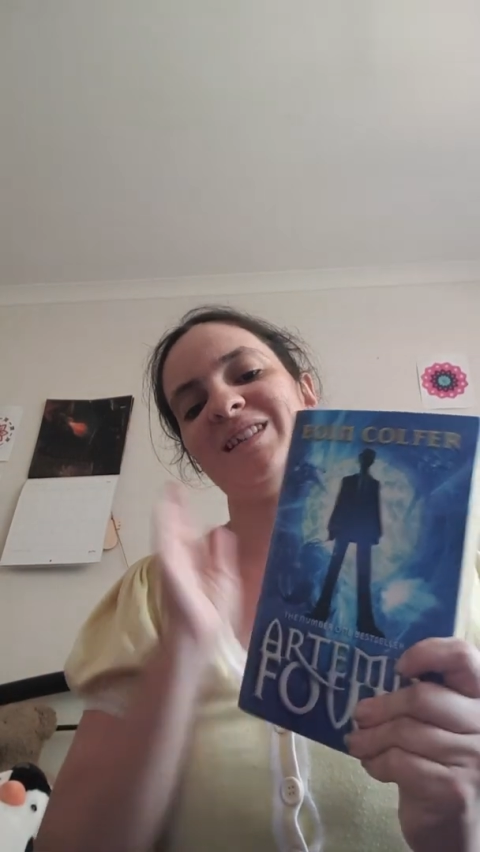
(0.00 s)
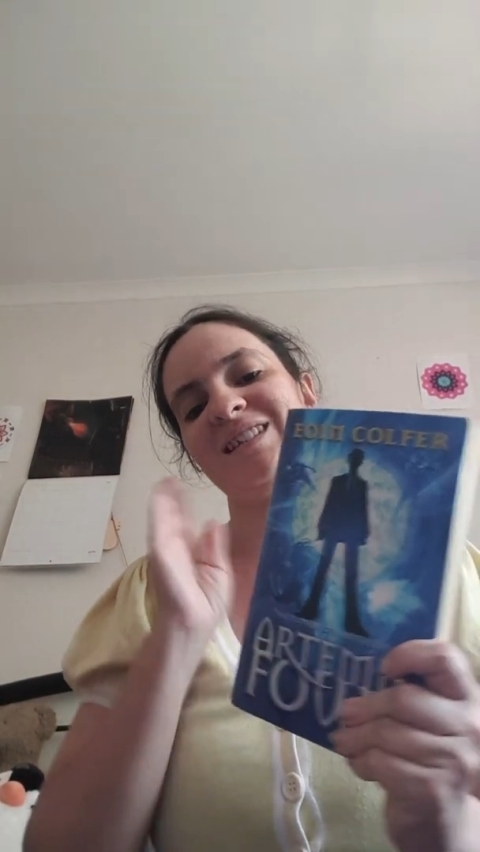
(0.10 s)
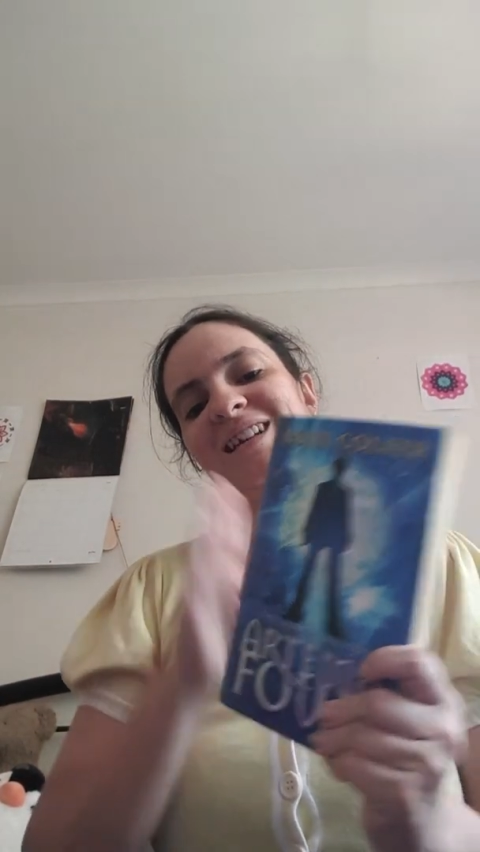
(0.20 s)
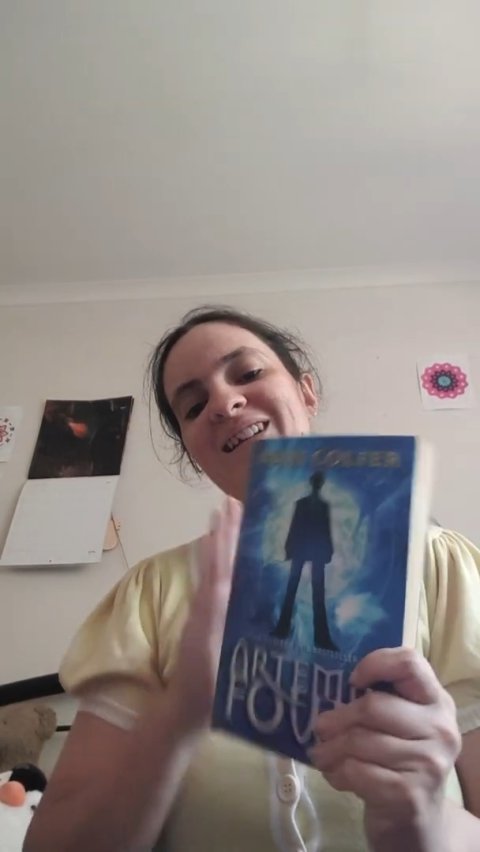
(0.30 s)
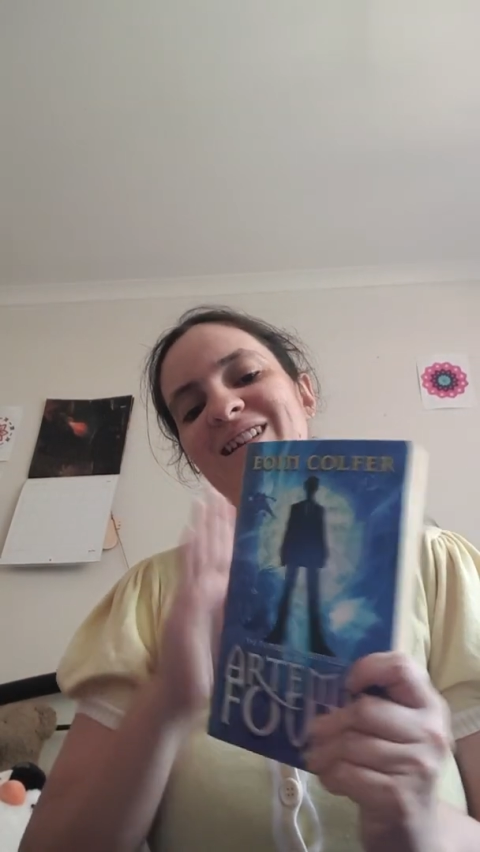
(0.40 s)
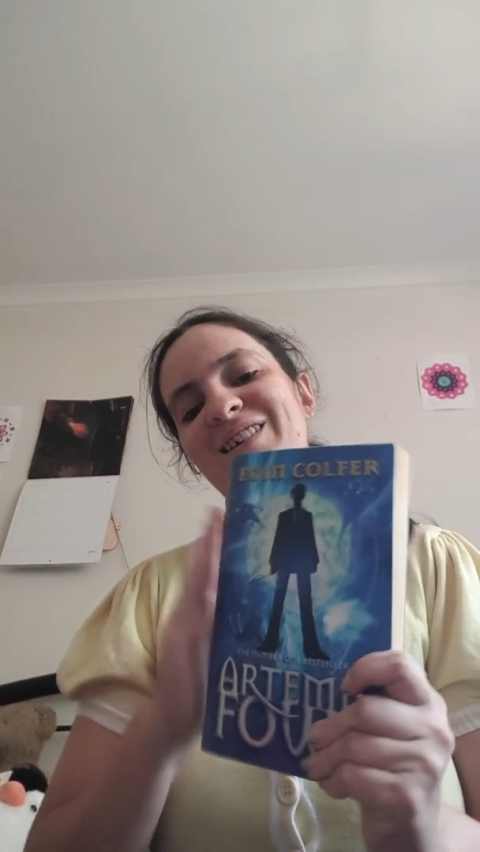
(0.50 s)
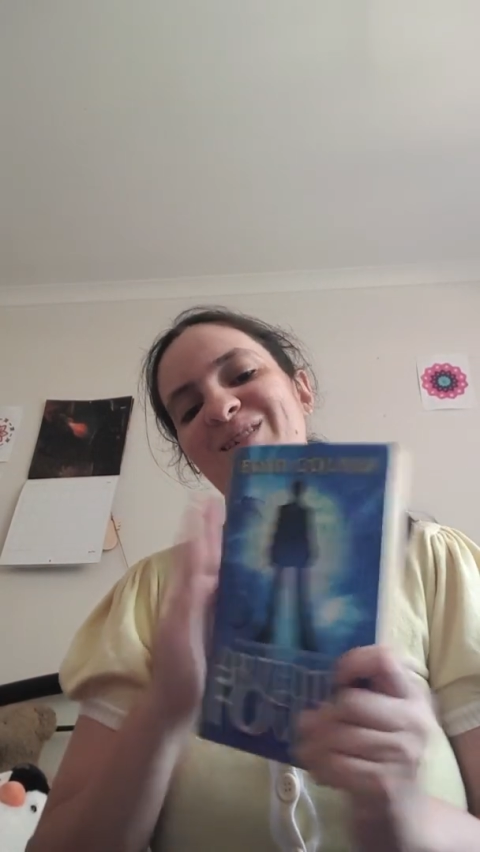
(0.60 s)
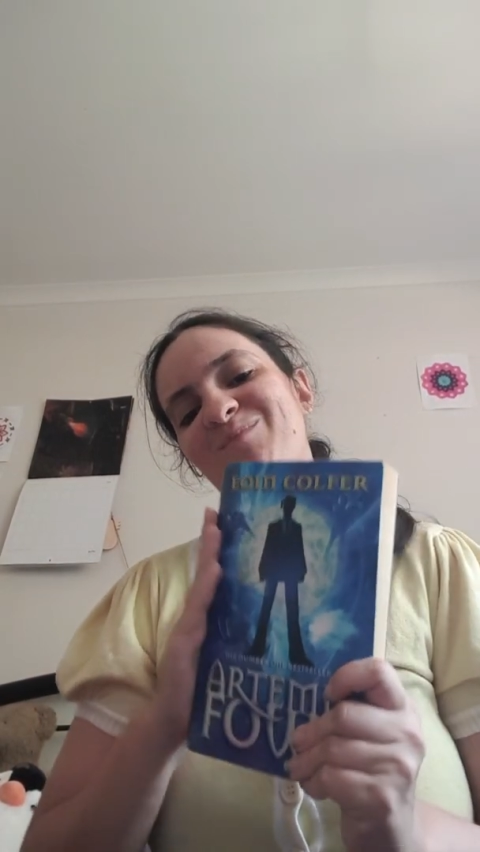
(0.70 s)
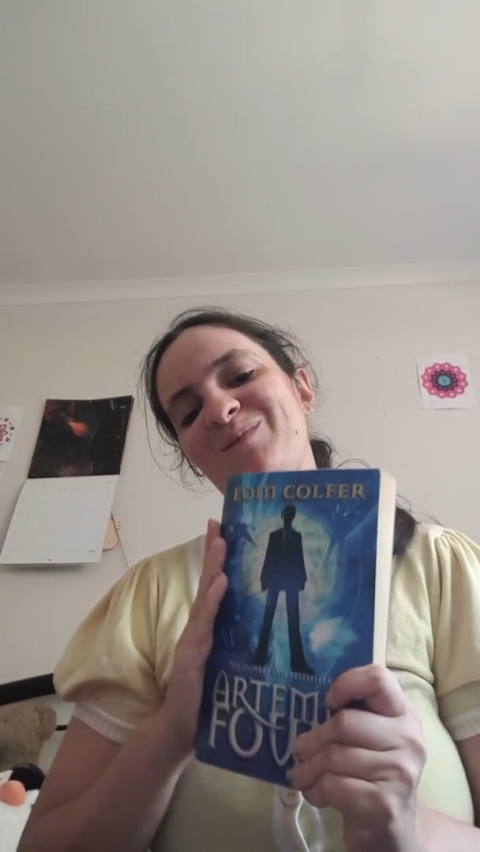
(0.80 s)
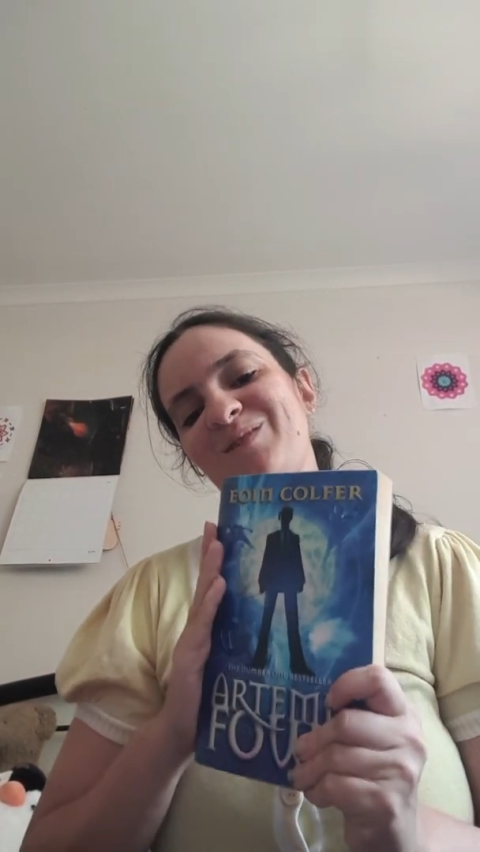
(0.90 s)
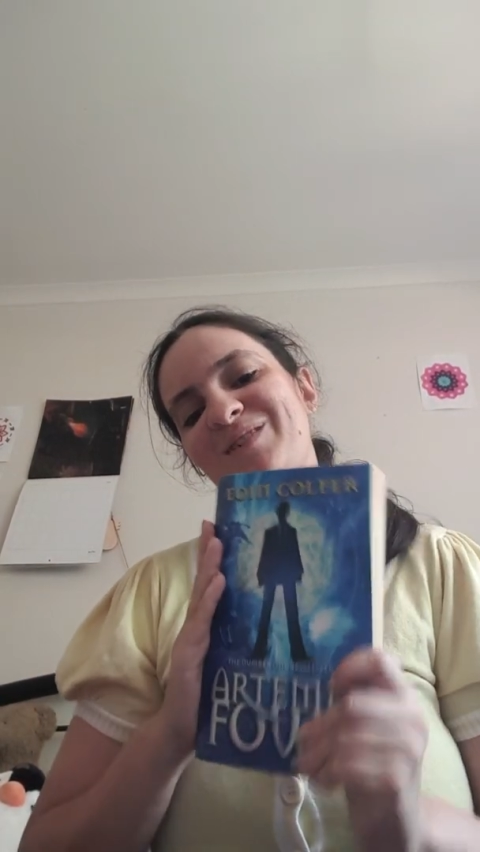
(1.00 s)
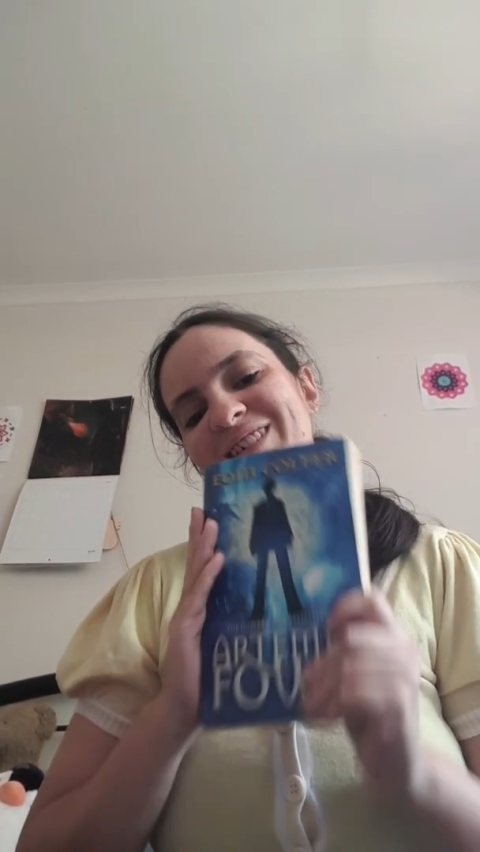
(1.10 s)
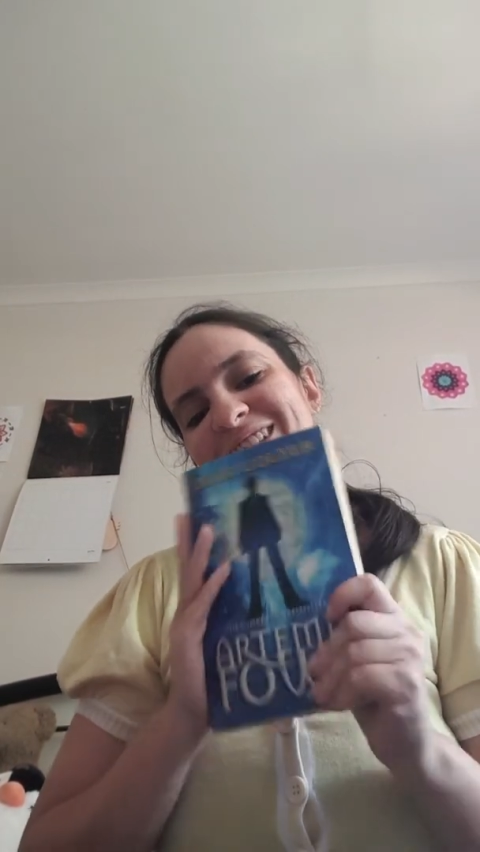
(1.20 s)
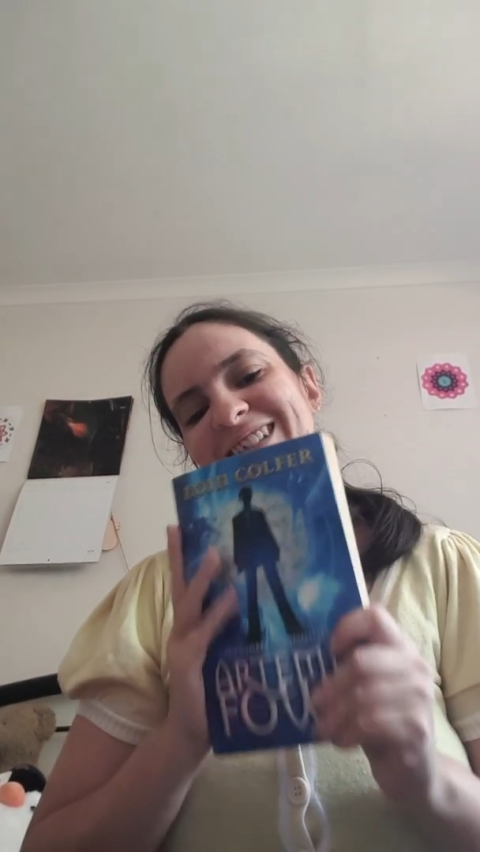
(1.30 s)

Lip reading: exactly like the book.